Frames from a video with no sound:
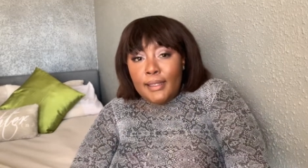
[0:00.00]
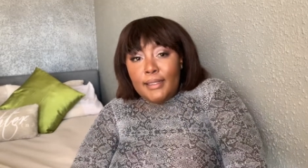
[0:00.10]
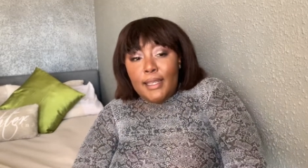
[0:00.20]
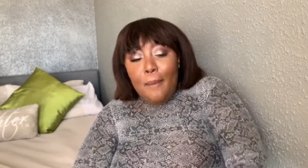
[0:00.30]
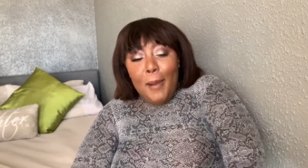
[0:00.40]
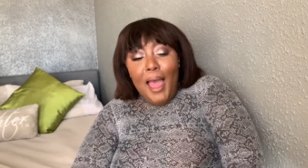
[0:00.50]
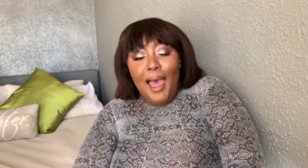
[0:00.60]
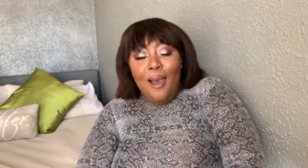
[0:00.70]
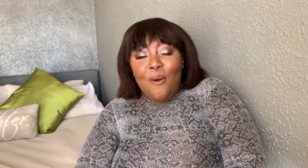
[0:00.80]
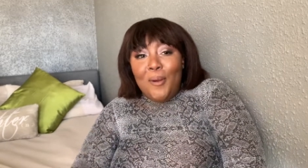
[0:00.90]

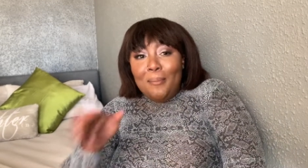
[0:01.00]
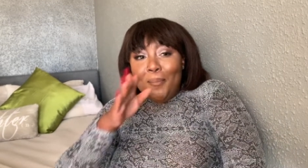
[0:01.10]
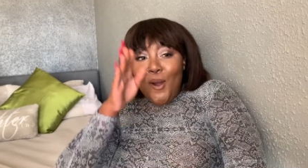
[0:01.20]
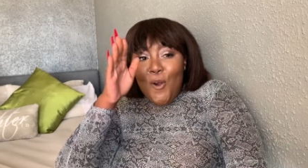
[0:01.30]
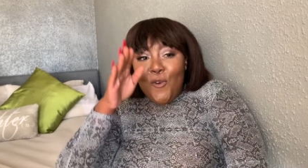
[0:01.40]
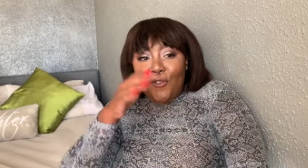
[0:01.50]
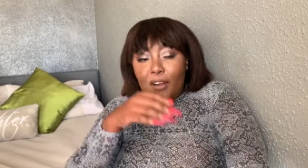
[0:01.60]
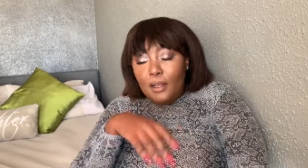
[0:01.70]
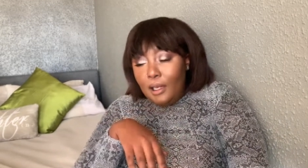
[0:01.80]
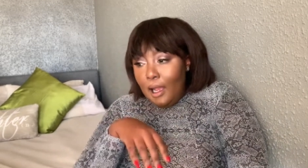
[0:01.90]
Dimlo, we move.
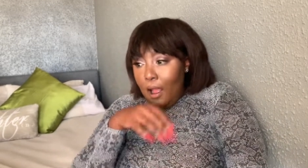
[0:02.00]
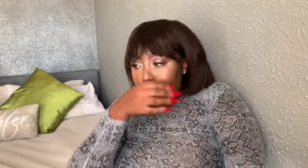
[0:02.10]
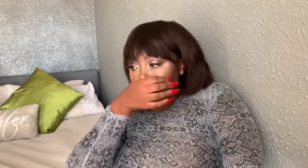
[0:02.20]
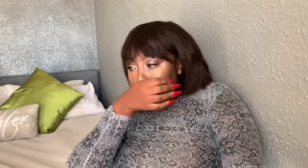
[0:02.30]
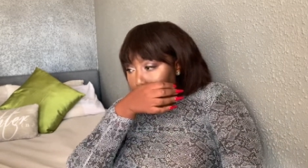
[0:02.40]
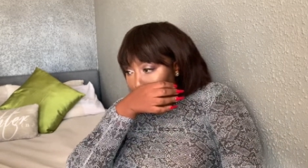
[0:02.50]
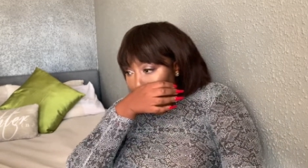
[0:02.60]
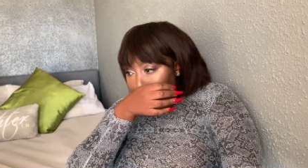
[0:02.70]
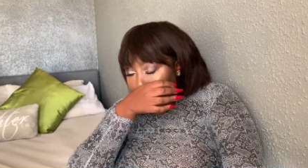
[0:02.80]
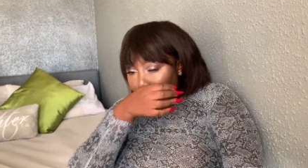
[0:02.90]
Uh-huh.
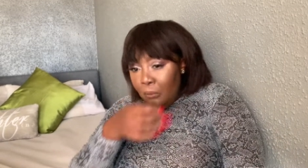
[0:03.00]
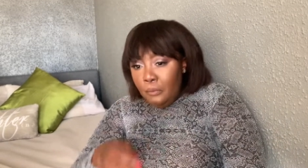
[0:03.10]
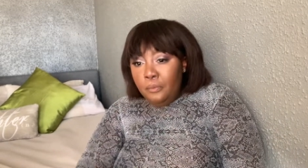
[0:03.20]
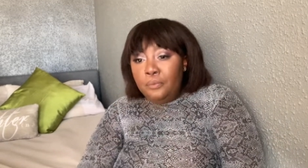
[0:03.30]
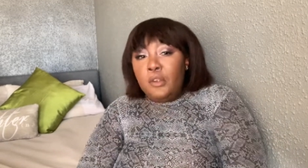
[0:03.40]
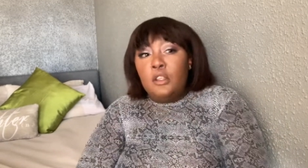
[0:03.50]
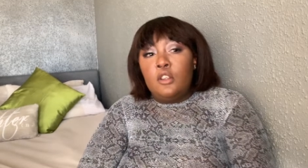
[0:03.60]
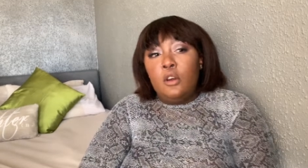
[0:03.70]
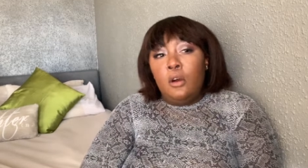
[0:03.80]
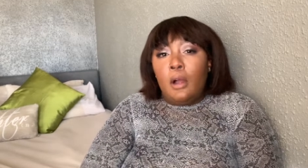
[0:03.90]

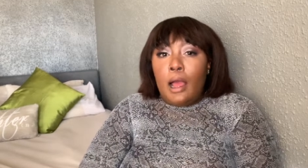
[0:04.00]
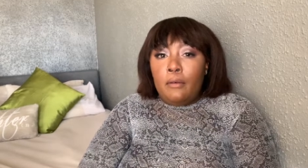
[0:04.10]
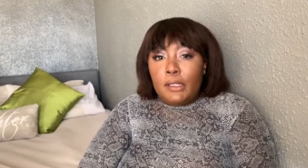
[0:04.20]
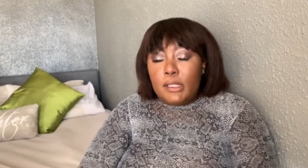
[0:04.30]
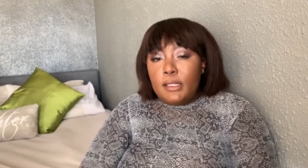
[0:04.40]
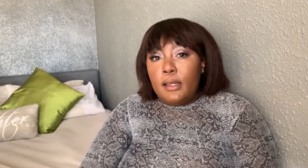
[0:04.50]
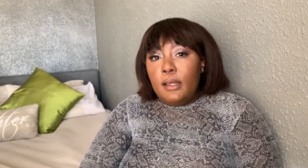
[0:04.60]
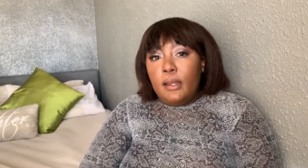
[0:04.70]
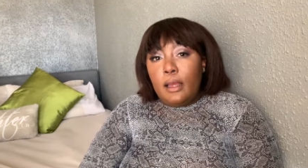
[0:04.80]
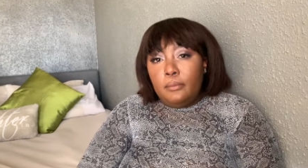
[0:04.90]
So I
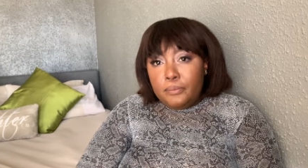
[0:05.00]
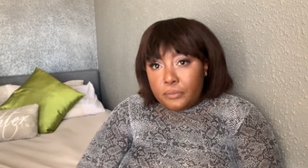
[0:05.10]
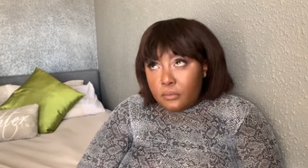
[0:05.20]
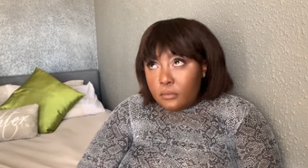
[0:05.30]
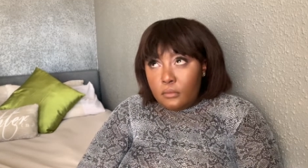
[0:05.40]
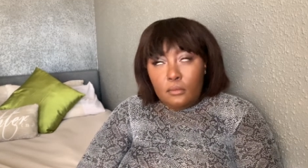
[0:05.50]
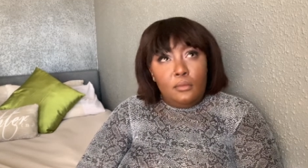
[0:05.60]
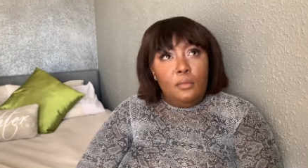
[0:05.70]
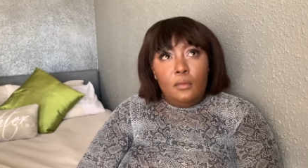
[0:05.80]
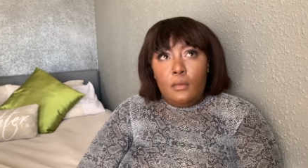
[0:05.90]
registered.
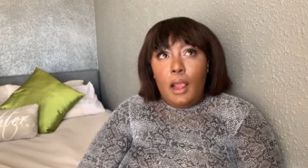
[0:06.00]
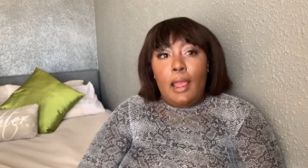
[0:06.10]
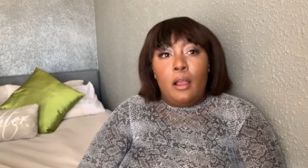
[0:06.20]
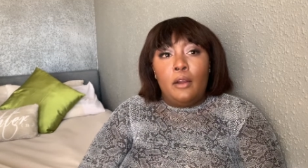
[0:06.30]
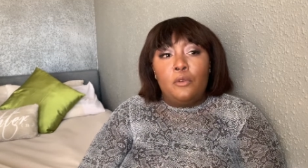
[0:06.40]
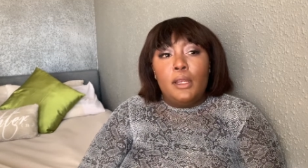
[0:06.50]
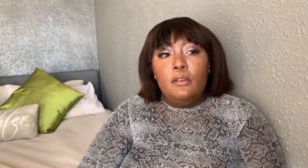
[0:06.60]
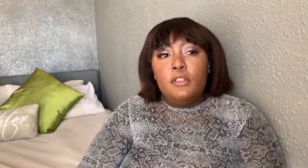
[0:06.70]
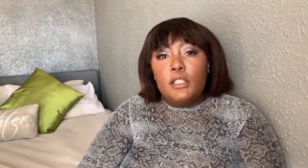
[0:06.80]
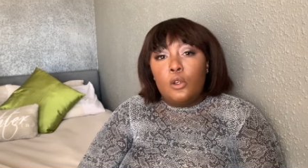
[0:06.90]
I got ready
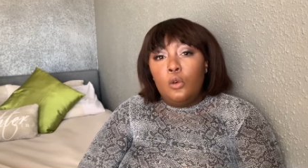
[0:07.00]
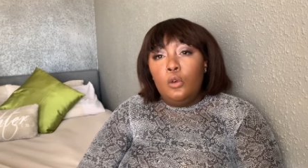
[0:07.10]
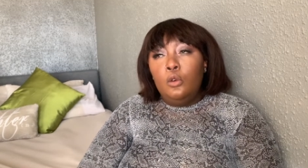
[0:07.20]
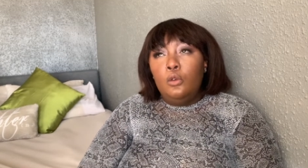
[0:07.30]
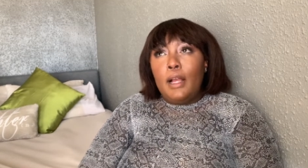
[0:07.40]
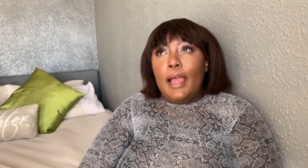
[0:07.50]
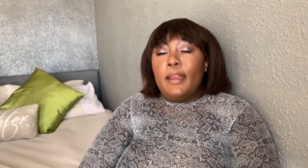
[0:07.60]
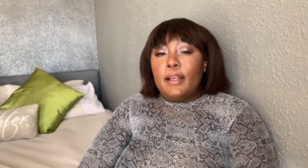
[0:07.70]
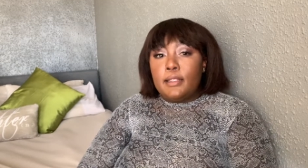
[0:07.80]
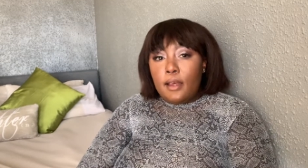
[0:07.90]
for school and
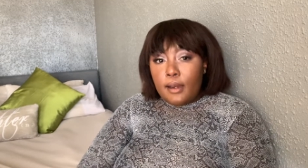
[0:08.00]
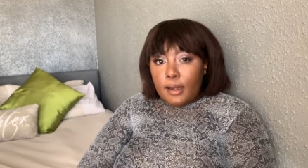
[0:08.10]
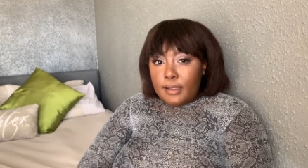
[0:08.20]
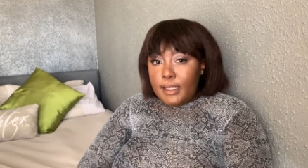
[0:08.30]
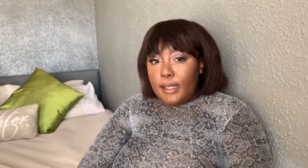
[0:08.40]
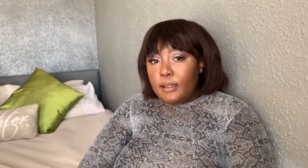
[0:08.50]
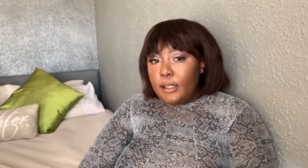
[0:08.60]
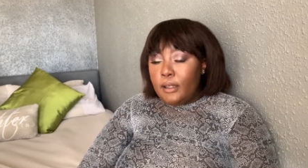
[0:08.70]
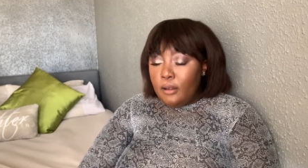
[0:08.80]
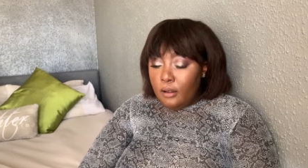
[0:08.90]
I started
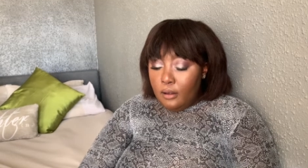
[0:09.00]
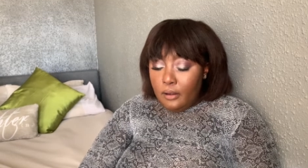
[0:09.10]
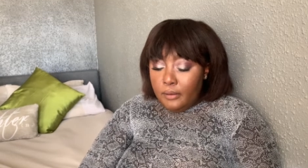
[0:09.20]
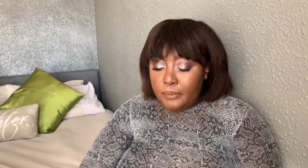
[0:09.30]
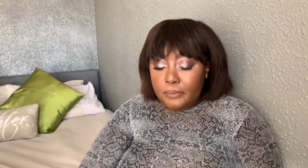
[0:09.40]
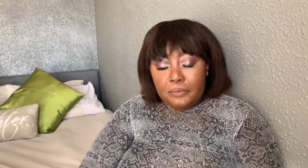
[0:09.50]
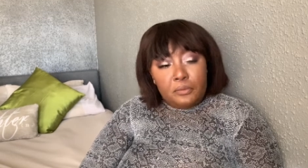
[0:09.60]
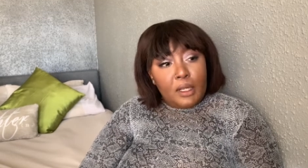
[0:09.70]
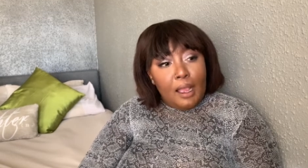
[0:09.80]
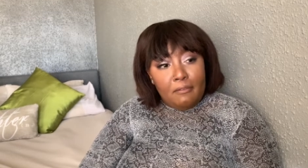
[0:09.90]
attending
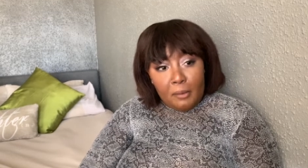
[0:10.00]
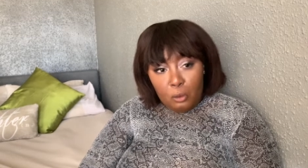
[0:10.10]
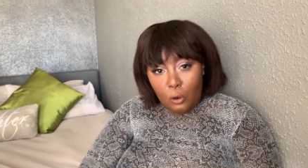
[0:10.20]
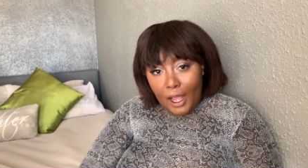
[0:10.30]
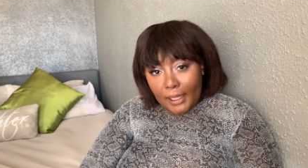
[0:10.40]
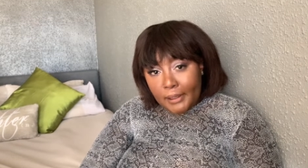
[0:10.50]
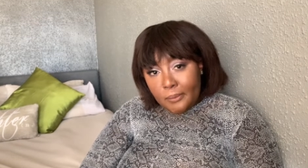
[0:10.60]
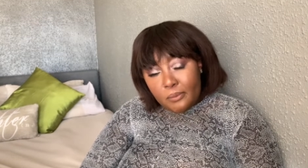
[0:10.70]
Café Poire.